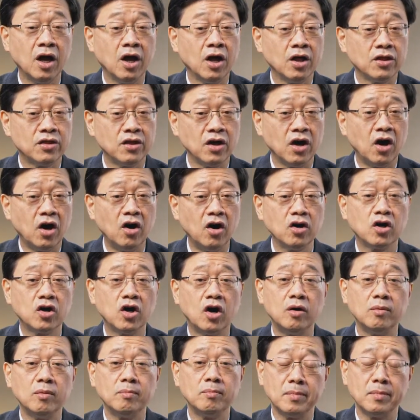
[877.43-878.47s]
The Hong
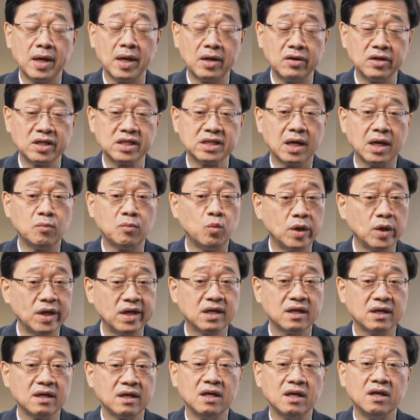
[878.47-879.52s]
Kong Maritime
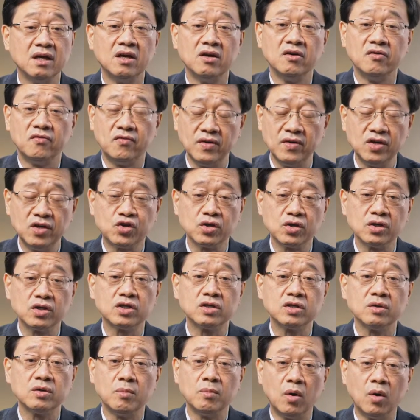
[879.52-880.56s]
Week
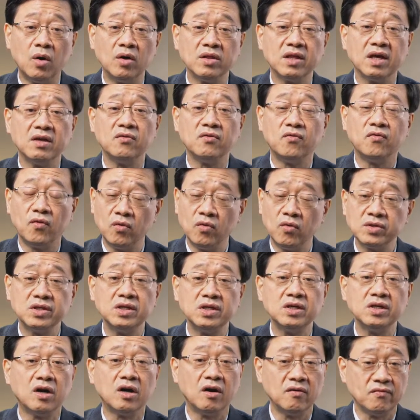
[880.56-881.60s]
features more than 40
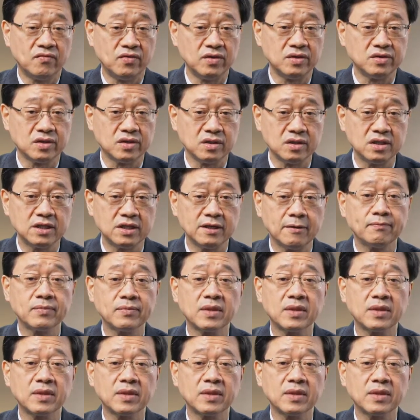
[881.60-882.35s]
conferences,